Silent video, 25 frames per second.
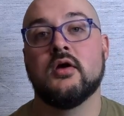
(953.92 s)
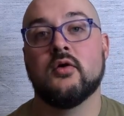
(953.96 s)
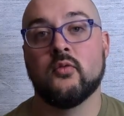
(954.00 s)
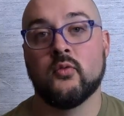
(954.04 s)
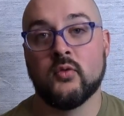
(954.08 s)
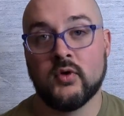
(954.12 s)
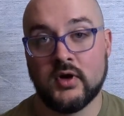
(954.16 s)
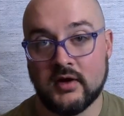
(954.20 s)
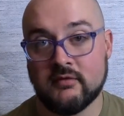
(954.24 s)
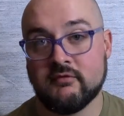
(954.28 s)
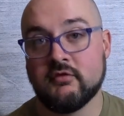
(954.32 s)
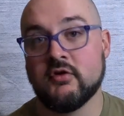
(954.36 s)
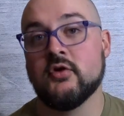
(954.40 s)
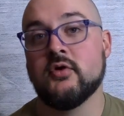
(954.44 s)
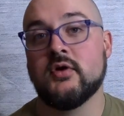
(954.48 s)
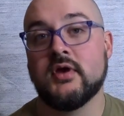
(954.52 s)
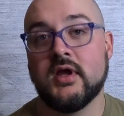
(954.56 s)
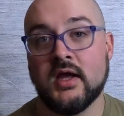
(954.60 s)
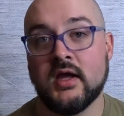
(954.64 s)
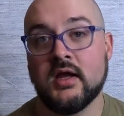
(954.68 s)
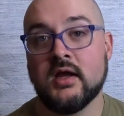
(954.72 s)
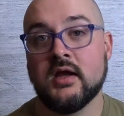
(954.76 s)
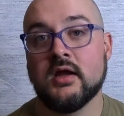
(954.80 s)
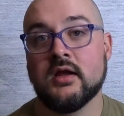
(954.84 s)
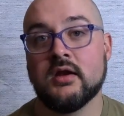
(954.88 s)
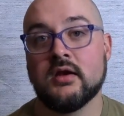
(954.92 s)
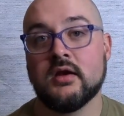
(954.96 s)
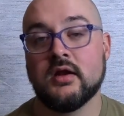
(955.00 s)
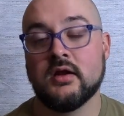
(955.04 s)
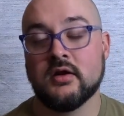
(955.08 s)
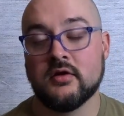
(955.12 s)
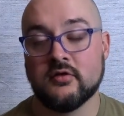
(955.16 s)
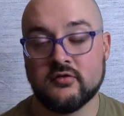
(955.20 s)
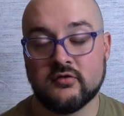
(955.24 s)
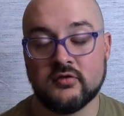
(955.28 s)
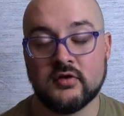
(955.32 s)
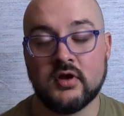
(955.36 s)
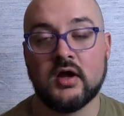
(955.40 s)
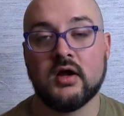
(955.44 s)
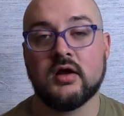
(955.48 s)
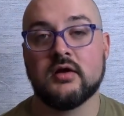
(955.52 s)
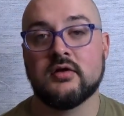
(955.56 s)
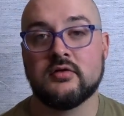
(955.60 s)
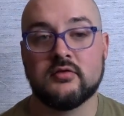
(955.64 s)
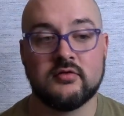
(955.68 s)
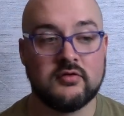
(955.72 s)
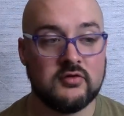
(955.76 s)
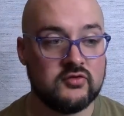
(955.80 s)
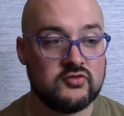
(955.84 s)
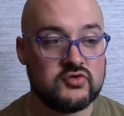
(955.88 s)
whenever you can, and it's not
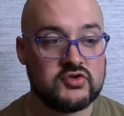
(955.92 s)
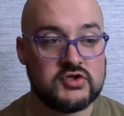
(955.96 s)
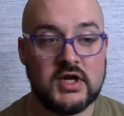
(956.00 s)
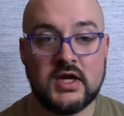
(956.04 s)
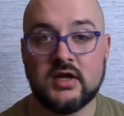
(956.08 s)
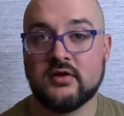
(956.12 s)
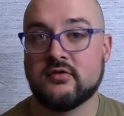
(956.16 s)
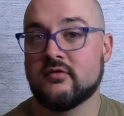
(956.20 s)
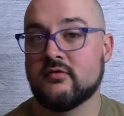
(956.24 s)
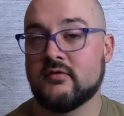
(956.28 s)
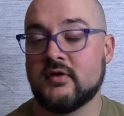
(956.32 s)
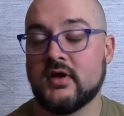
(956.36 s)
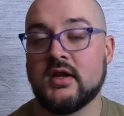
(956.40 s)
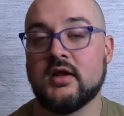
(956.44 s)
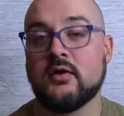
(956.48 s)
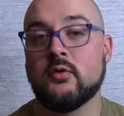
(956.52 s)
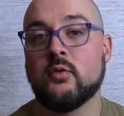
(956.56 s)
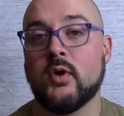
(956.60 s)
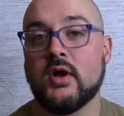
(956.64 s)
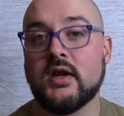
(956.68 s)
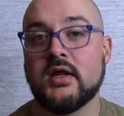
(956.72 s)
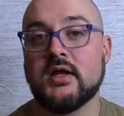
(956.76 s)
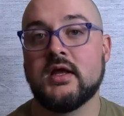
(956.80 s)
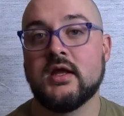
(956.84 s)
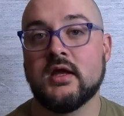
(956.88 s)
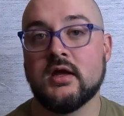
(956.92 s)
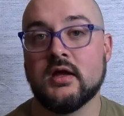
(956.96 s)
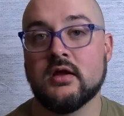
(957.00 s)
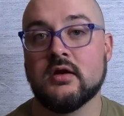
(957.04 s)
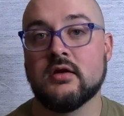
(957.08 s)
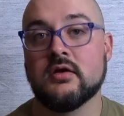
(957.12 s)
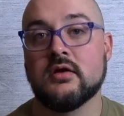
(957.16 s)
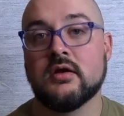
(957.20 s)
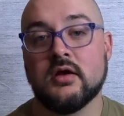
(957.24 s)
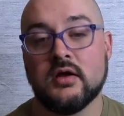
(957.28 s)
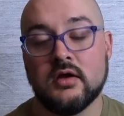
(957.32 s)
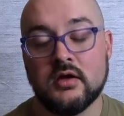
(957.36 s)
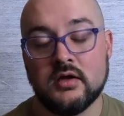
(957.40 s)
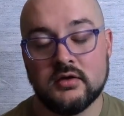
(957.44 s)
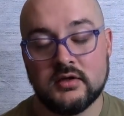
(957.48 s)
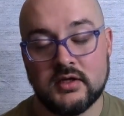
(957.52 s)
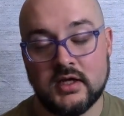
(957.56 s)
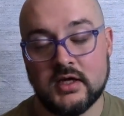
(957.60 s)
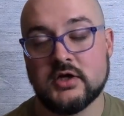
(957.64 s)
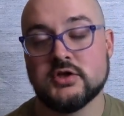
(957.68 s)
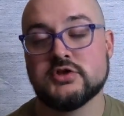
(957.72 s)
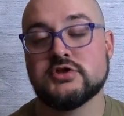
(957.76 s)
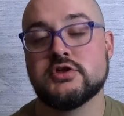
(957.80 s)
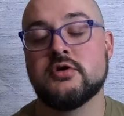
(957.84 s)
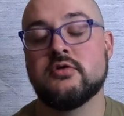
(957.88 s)
a chance of getting wet again,
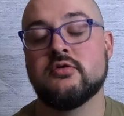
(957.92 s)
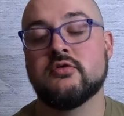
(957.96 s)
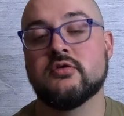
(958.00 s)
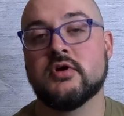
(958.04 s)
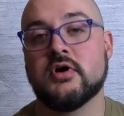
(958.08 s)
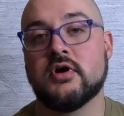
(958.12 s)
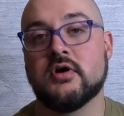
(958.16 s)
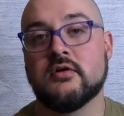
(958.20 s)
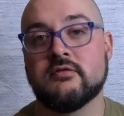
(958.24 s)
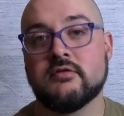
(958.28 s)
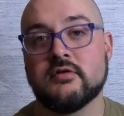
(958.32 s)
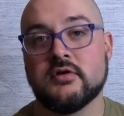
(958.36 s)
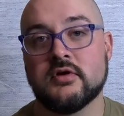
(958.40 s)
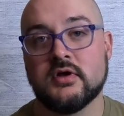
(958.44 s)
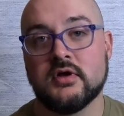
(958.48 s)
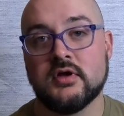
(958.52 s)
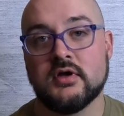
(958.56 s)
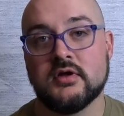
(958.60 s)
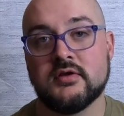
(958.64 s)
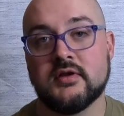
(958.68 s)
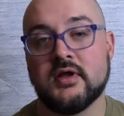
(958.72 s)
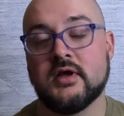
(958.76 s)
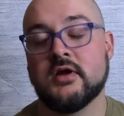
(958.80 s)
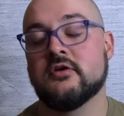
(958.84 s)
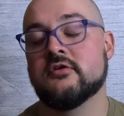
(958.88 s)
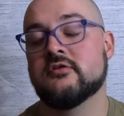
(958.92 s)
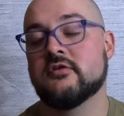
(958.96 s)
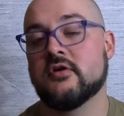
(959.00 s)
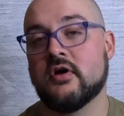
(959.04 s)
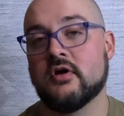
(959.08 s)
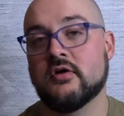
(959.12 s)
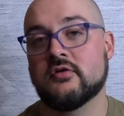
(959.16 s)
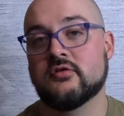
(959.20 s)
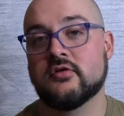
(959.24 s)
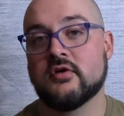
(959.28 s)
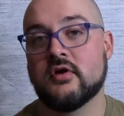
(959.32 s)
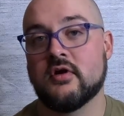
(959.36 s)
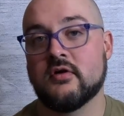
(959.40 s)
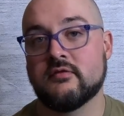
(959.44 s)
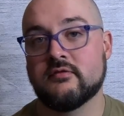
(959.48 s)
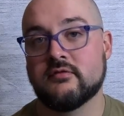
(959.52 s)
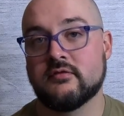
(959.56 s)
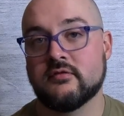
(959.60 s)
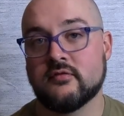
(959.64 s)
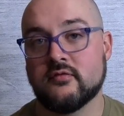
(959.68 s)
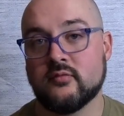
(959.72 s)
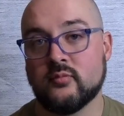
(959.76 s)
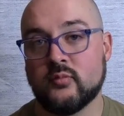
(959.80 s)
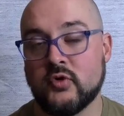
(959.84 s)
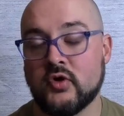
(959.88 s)
take your shoes off, take your socks off,
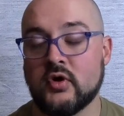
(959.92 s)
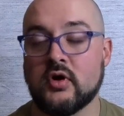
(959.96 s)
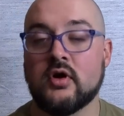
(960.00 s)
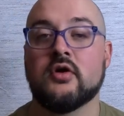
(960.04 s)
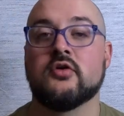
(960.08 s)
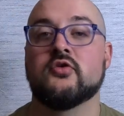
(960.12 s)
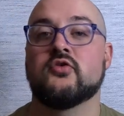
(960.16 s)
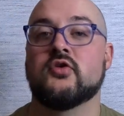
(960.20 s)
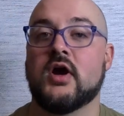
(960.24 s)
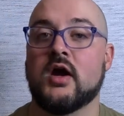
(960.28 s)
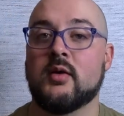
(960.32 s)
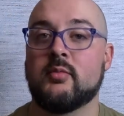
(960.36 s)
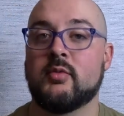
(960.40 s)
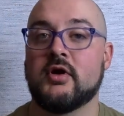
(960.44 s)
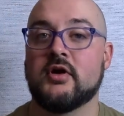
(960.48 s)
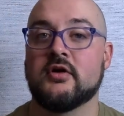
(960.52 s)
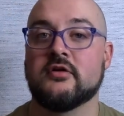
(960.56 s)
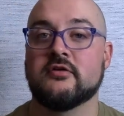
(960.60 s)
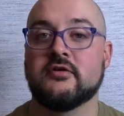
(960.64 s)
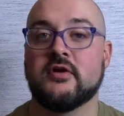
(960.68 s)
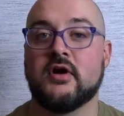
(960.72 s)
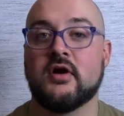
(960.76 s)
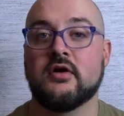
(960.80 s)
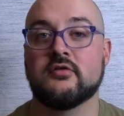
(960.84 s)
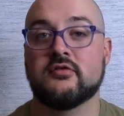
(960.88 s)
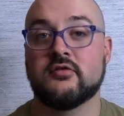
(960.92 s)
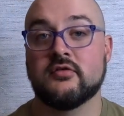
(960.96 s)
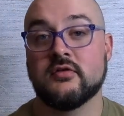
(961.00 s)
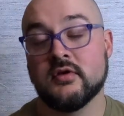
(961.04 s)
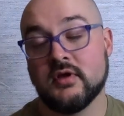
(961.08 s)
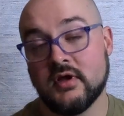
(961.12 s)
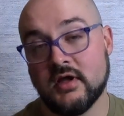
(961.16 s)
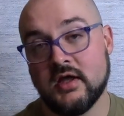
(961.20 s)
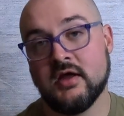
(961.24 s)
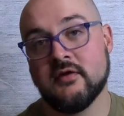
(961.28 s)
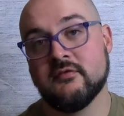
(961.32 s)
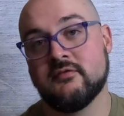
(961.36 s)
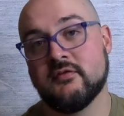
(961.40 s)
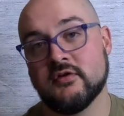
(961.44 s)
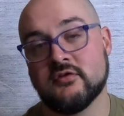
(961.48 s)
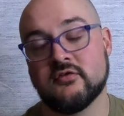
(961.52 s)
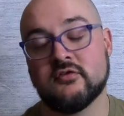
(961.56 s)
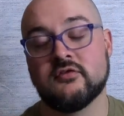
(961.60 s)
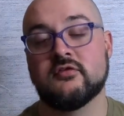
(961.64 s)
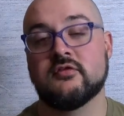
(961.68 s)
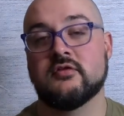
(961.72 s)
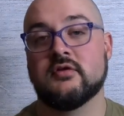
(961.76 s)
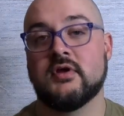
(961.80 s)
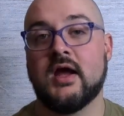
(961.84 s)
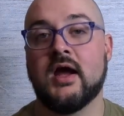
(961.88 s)
put on a dry pair of socks. If
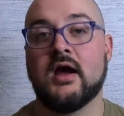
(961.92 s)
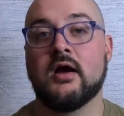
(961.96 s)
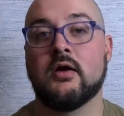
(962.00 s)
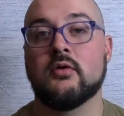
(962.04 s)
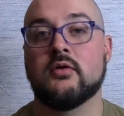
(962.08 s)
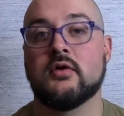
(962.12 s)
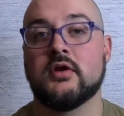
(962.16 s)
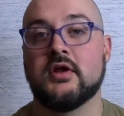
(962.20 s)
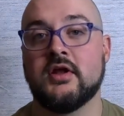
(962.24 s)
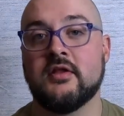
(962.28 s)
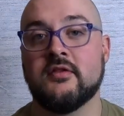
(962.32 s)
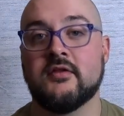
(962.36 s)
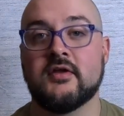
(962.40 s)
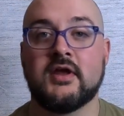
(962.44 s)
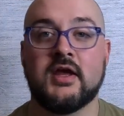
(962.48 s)
it's out in the